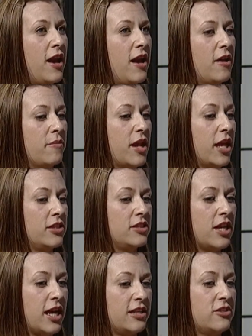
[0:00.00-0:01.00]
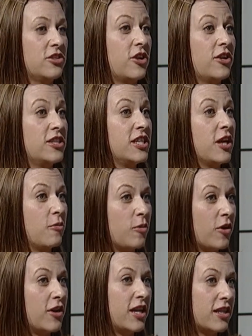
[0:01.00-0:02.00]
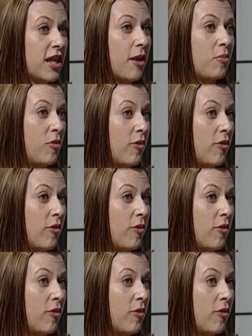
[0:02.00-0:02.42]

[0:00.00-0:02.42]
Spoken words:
and I started to get worried at that